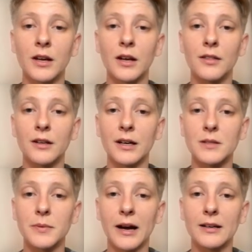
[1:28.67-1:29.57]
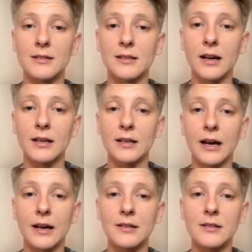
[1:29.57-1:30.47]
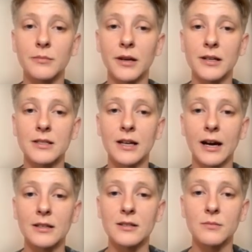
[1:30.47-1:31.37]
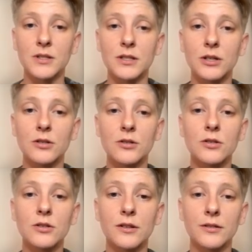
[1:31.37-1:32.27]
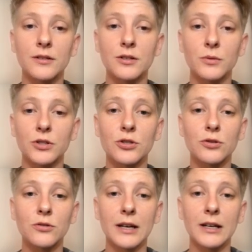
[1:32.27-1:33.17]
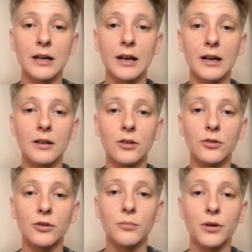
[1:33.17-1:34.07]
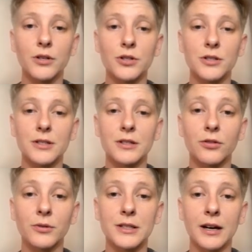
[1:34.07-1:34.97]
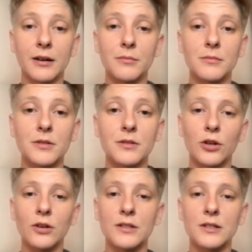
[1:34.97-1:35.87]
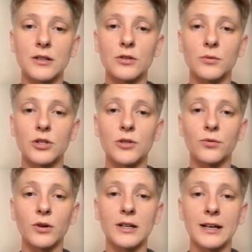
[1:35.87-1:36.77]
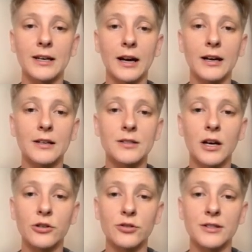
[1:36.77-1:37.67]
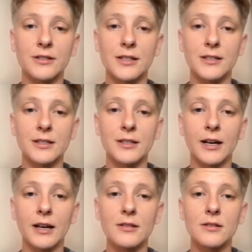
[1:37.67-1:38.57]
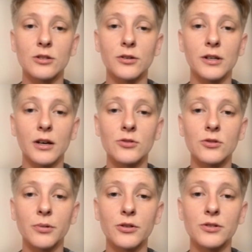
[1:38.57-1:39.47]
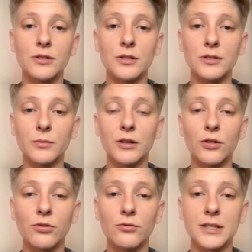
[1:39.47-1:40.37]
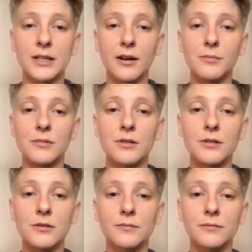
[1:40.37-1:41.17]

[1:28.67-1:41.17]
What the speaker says: The next pack is 90 dice, a money stack, and some stickers. This one's $2.99 and you can purchase it 3 times. You can see this one's $4.99, it's 160 dice. You can also purchase this one 3 times.